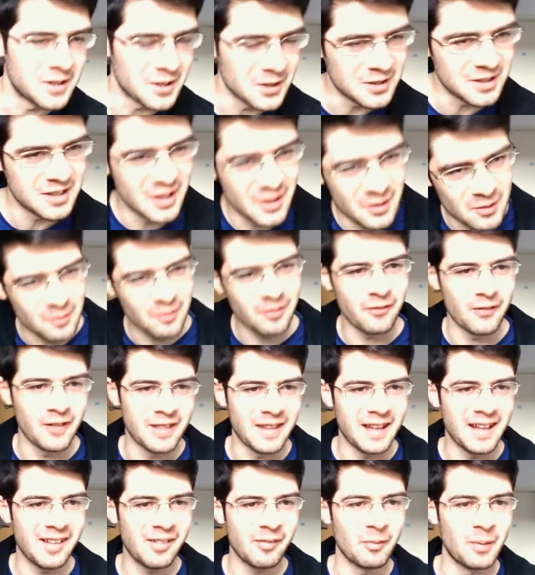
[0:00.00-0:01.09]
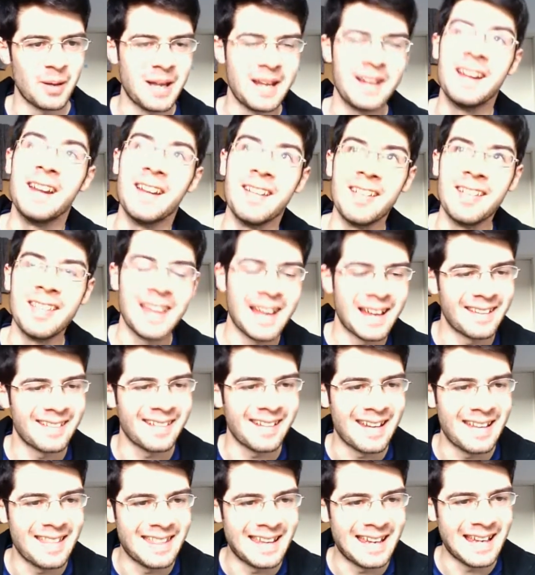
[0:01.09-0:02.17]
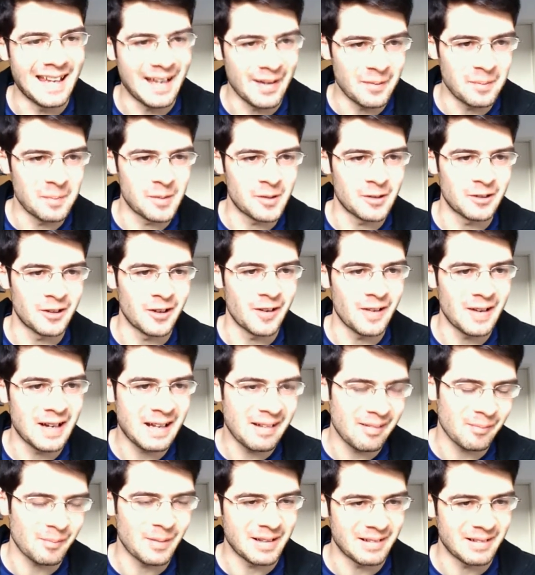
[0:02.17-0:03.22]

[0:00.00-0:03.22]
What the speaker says: good news for this week is that in the Ilmkreis,